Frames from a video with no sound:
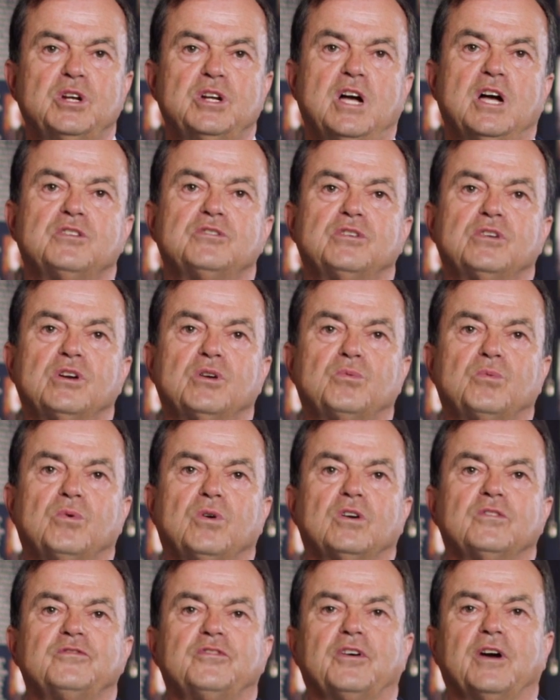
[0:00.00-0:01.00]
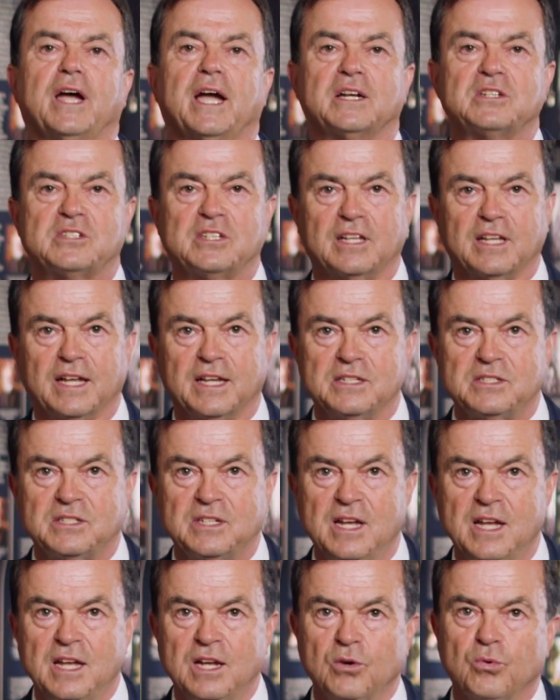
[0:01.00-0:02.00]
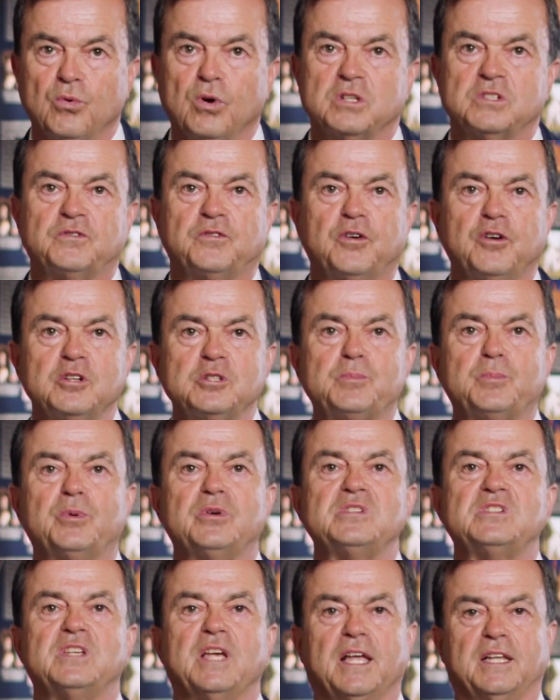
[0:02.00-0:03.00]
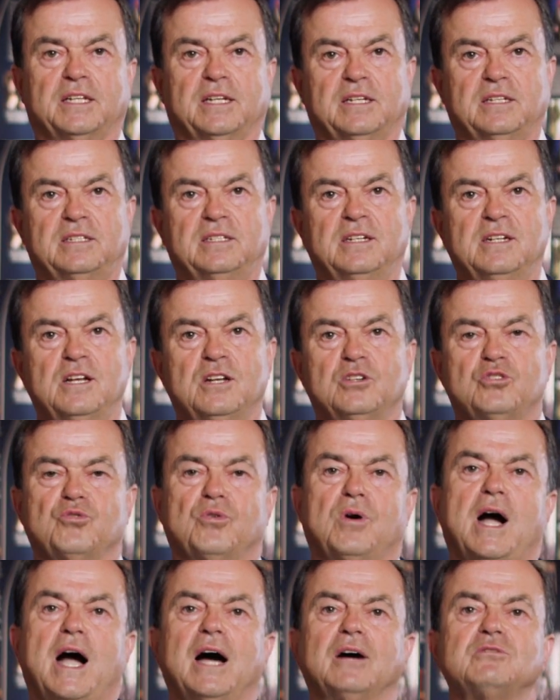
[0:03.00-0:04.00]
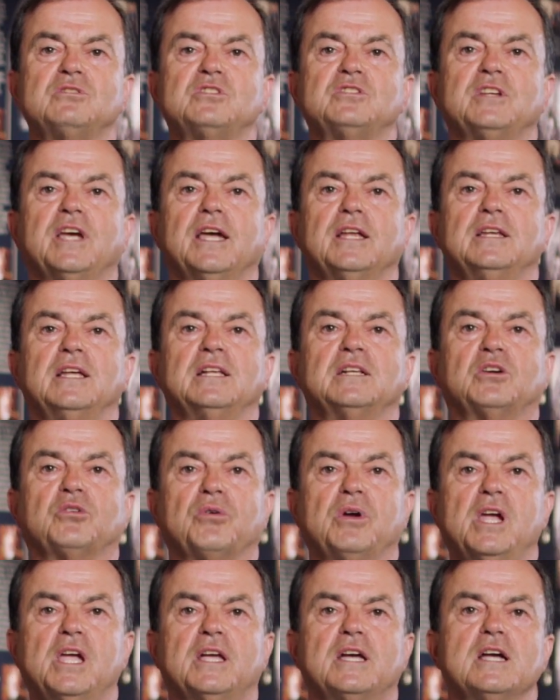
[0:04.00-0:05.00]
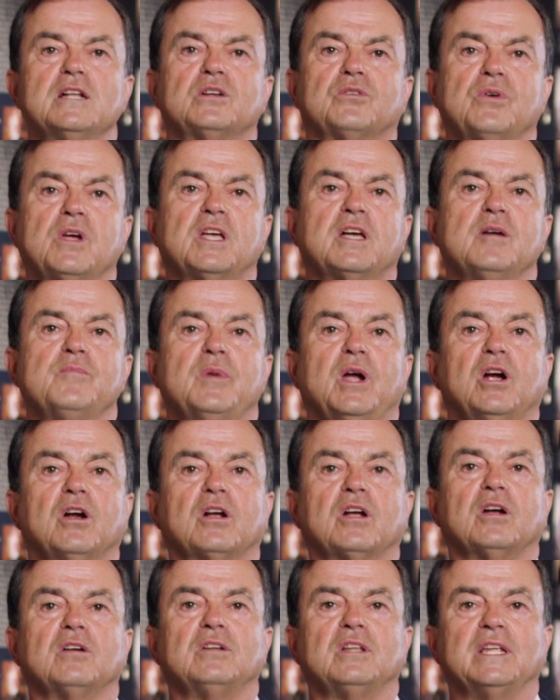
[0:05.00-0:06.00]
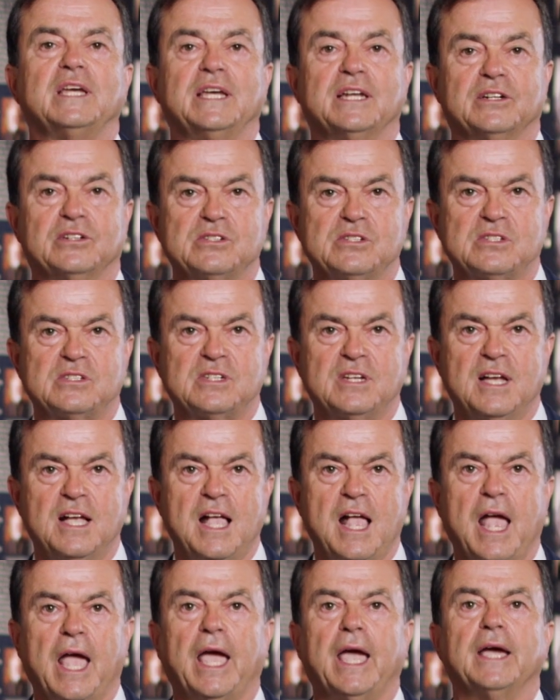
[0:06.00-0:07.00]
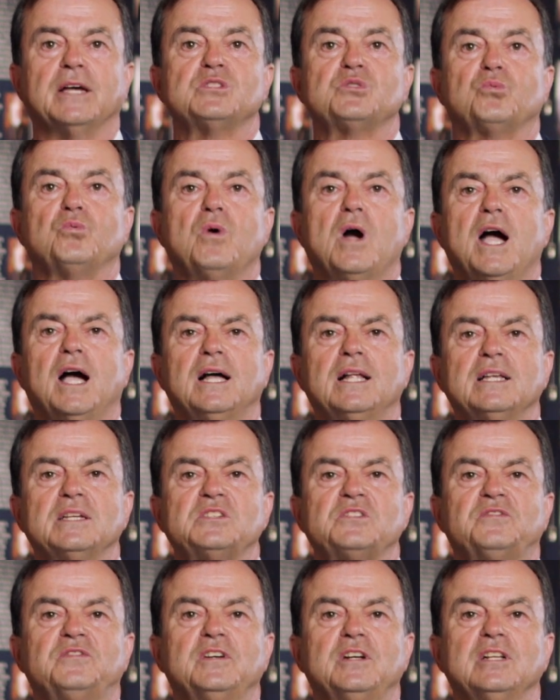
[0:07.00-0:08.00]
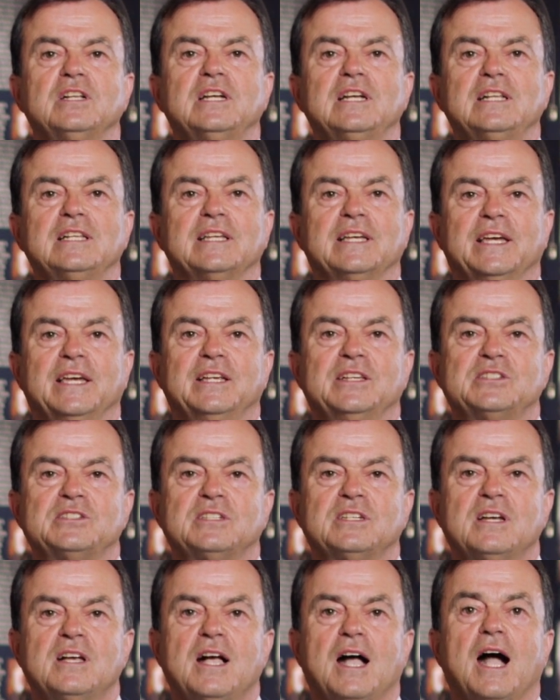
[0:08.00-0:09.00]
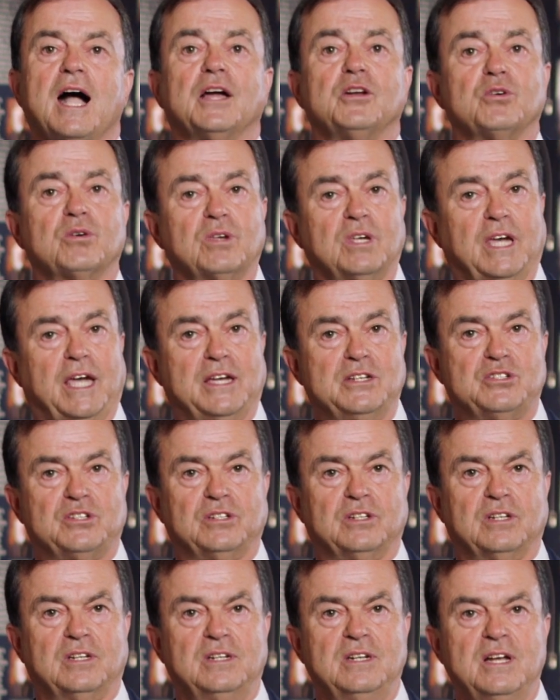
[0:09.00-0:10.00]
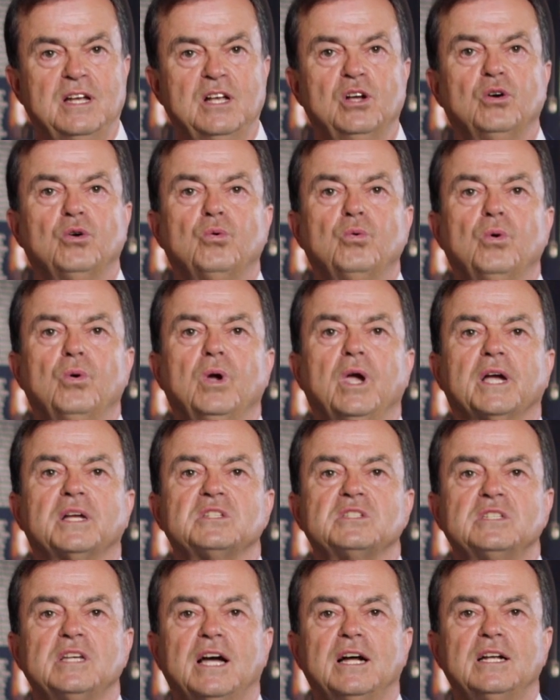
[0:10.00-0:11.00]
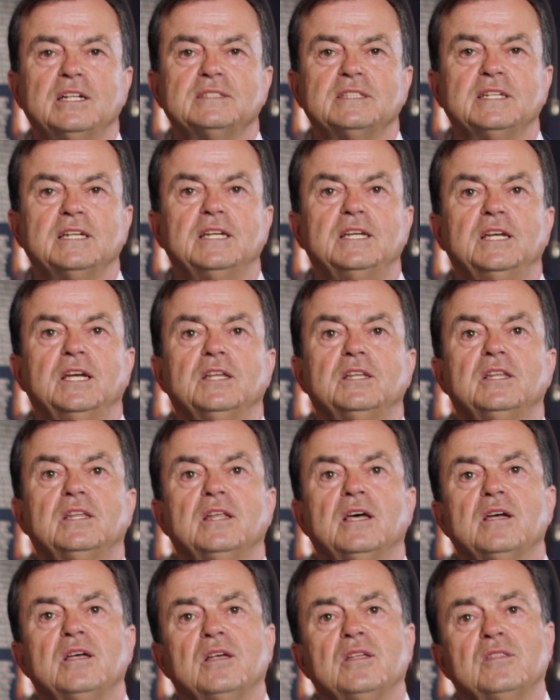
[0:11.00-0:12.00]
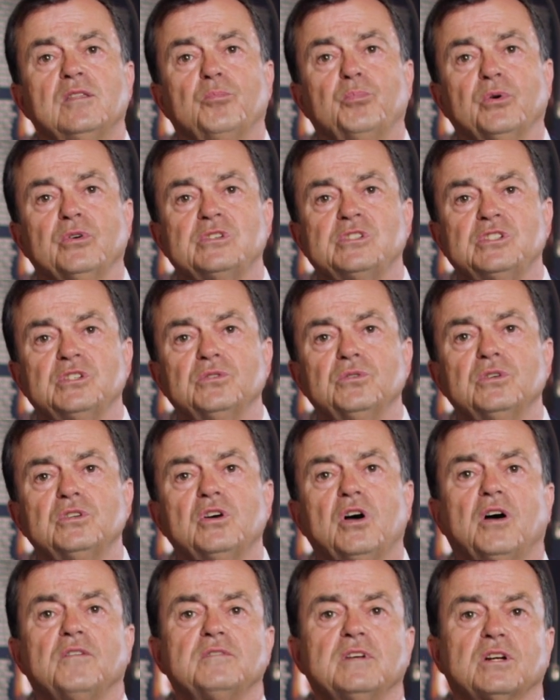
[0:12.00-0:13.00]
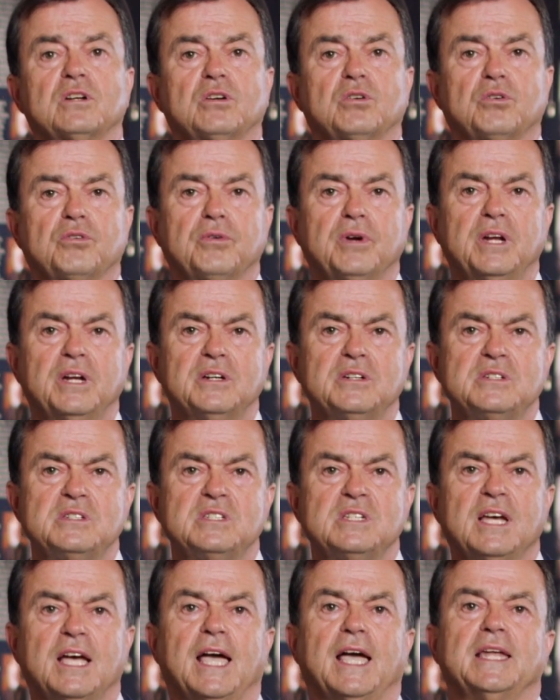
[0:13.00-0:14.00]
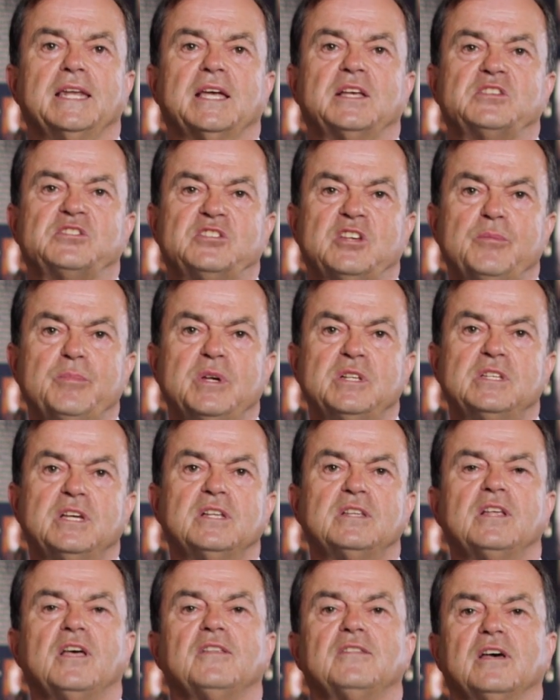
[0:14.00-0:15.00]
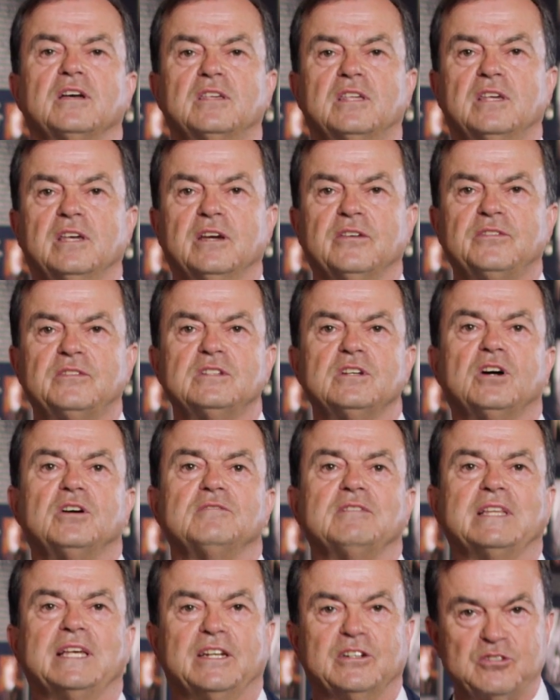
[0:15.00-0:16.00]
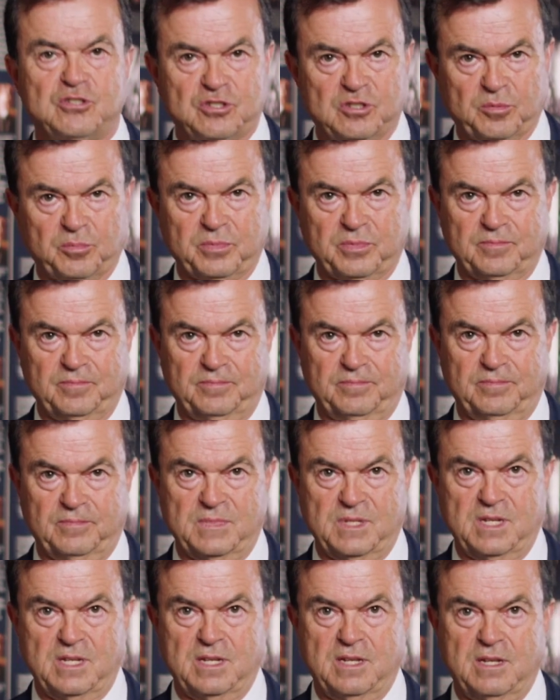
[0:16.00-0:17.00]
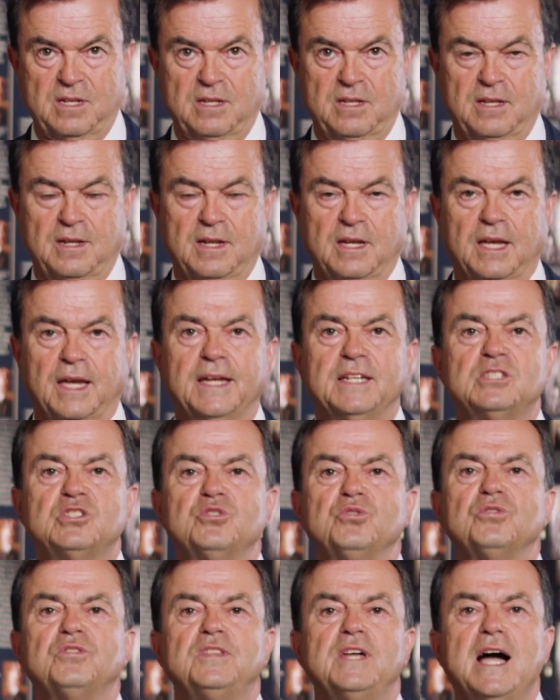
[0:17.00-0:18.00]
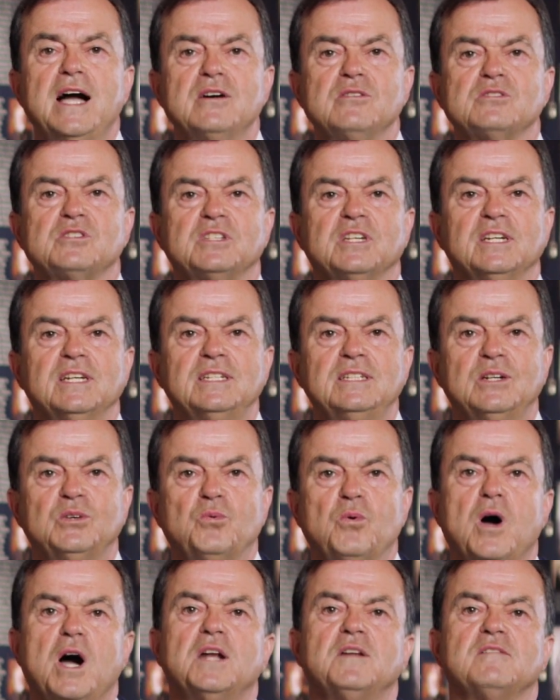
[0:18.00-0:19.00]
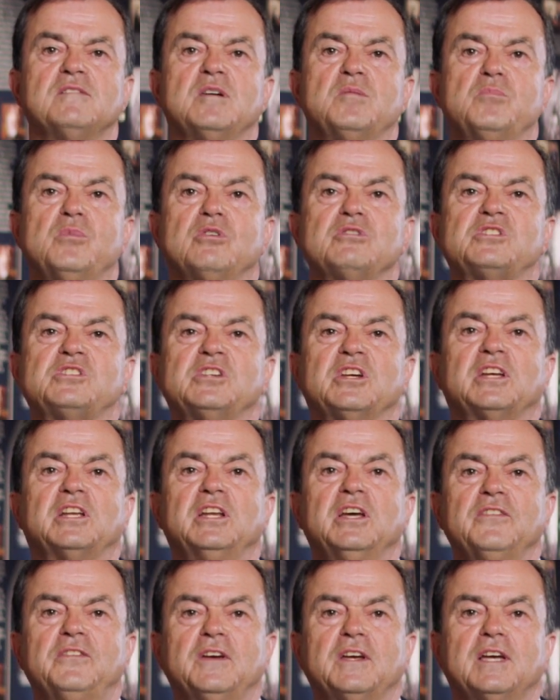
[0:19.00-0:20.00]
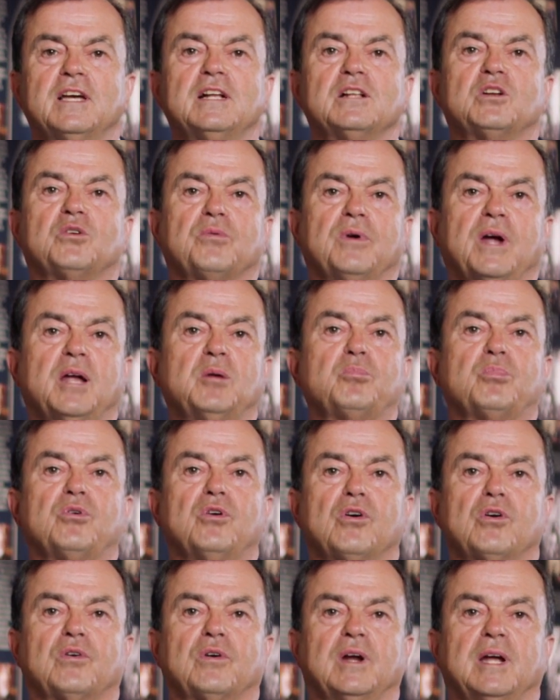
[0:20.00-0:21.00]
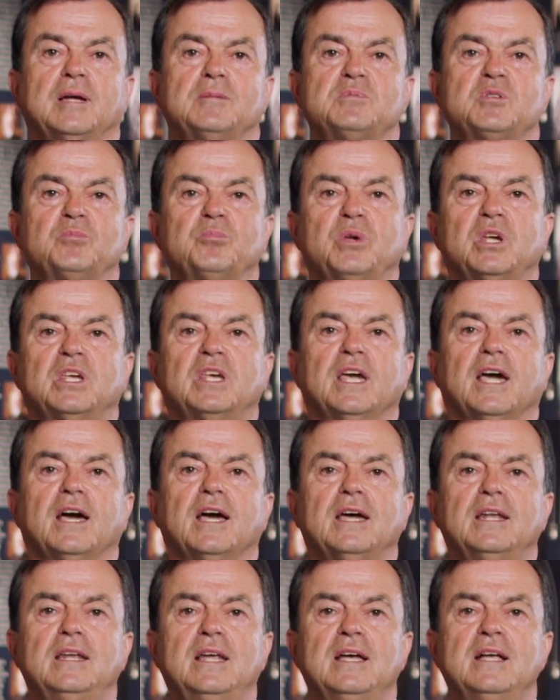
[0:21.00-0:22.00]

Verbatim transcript: hundred Award for Excellence was first presented to outstanding Greek and Greek-American leaders, as well as Philhellenes on occasion, who excelled in the pursuit of their careers and exhibited the gift of leadership. In two thousand, one of the most significant grant programs began